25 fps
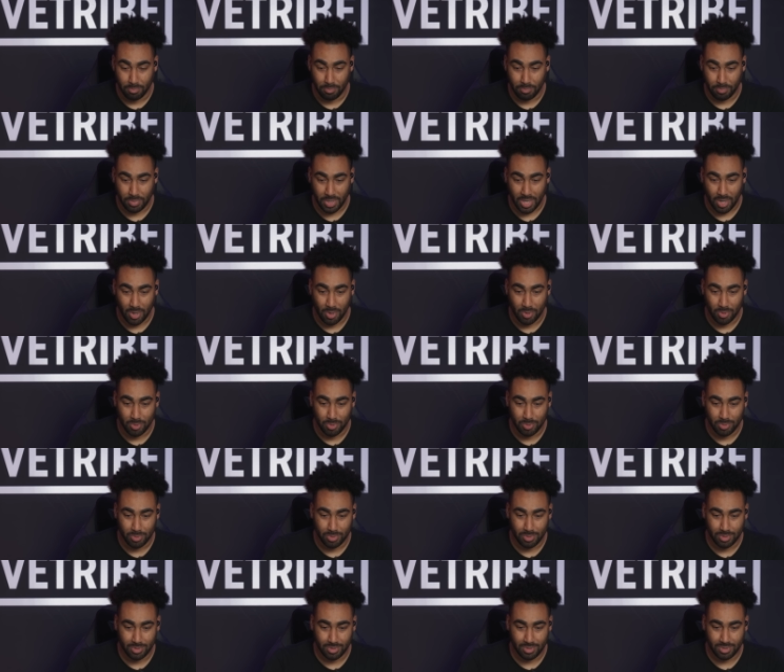Big
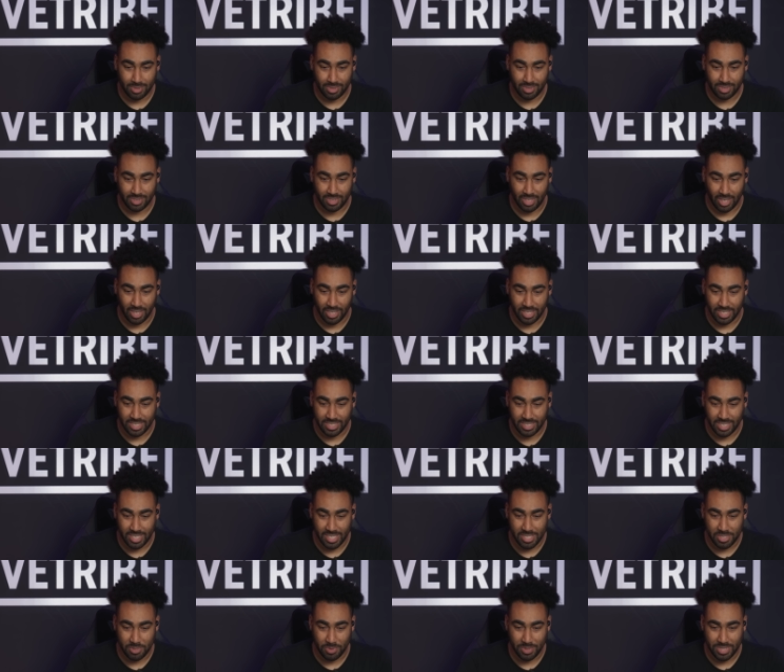old dirty
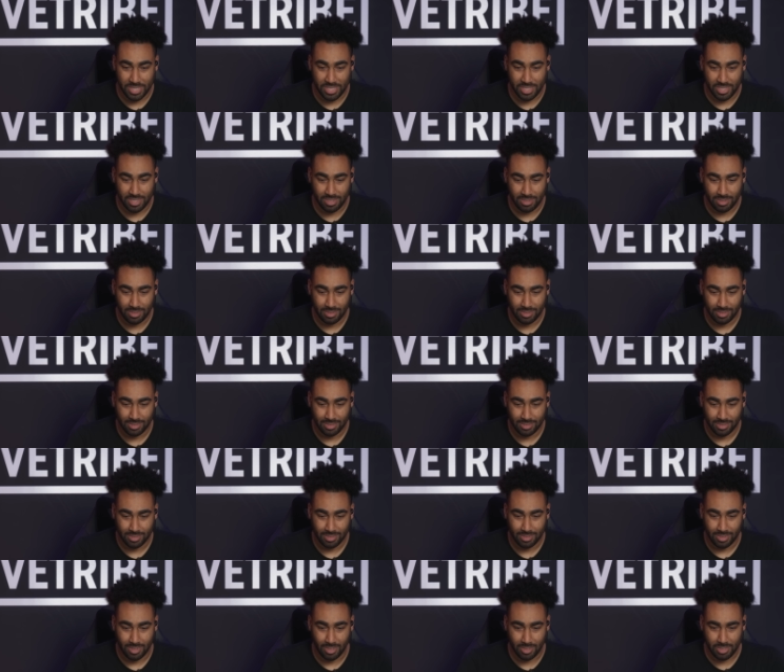diesel engine.
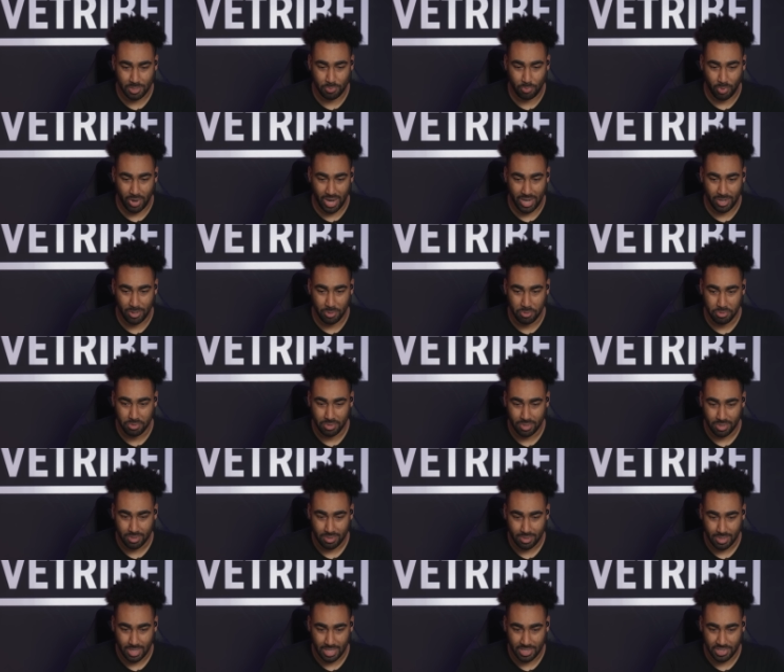It looks brand new,
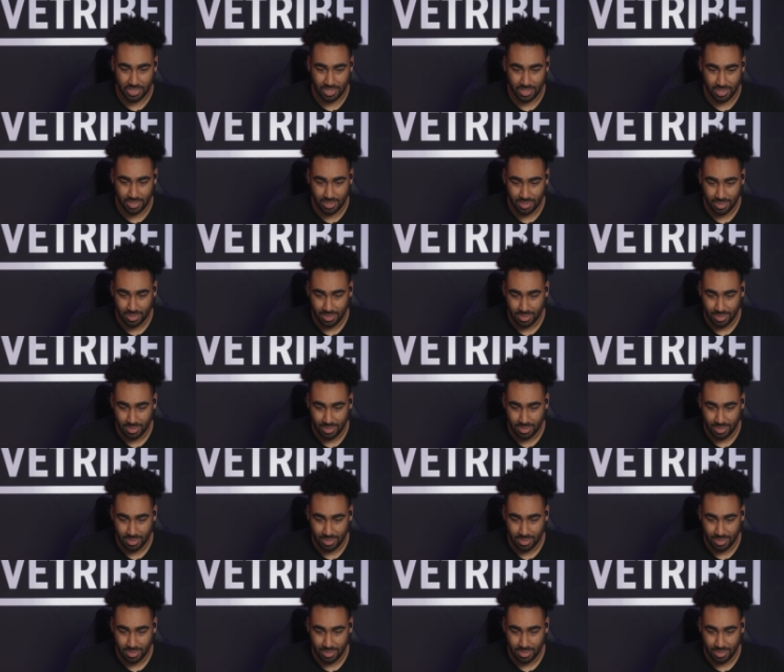actually.